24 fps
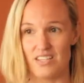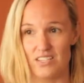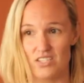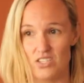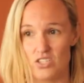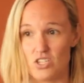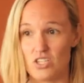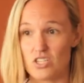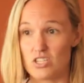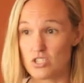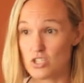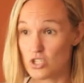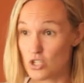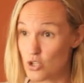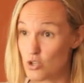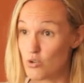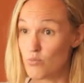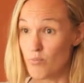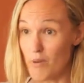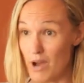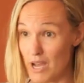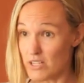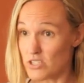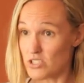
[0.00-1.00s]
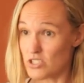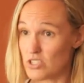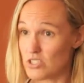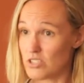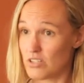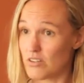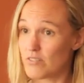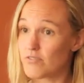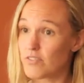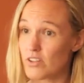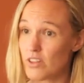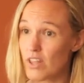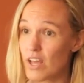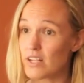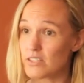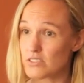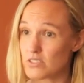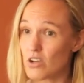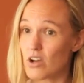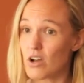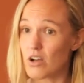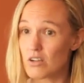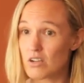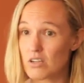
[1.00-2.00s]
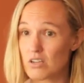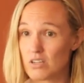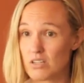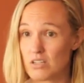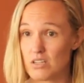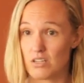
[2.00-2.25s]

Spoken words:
is too much for that dog.